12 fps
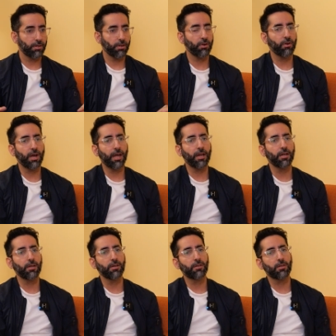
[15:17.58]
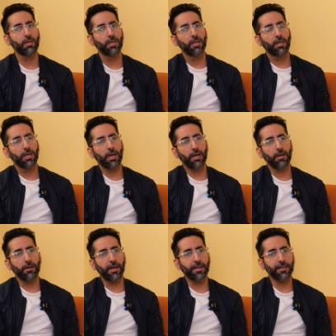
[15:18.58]
you know, and
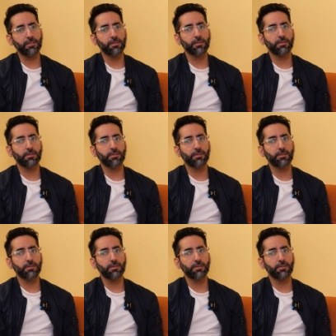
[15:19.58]
I guess